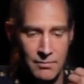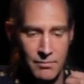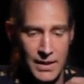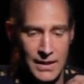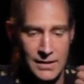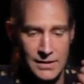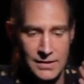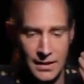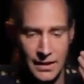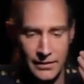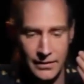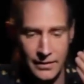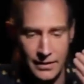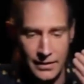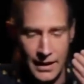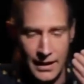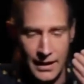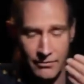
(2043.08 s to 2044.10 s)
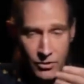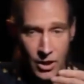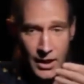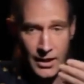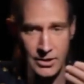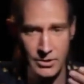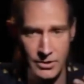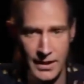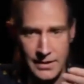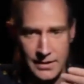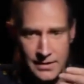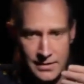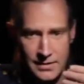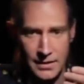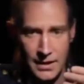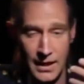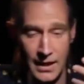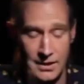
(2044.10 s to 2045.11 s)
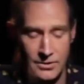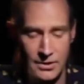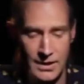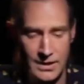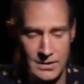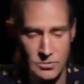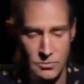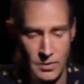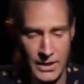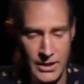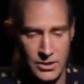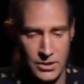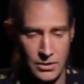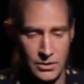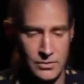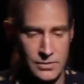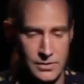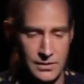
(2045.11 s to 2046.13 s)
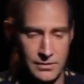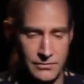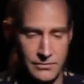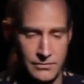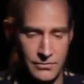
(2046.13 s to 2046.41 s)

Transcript: based on the kind of contrasts and contrast ratios of